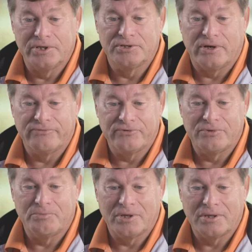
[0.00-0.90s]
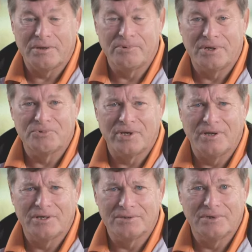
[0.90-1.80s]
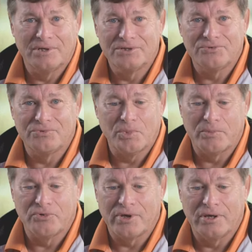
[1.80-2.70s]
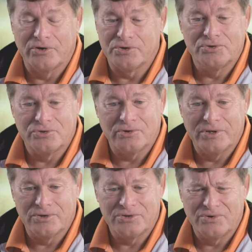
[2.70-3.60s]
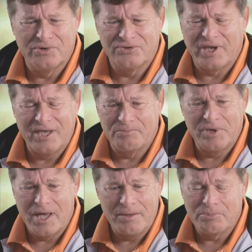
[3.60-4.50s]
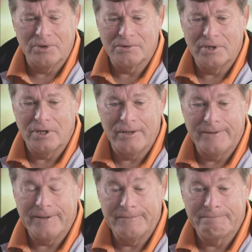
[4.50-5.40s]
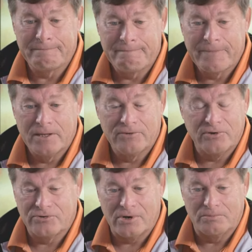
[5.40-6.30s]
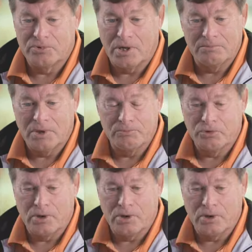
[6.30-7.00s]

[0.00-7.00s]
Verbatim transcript: police officer picked up and I'm saying, like, you know, I just remember saying, are you sure, are you sure, this can't be happening. And uh, I said, sir, I'm, I'm, I'm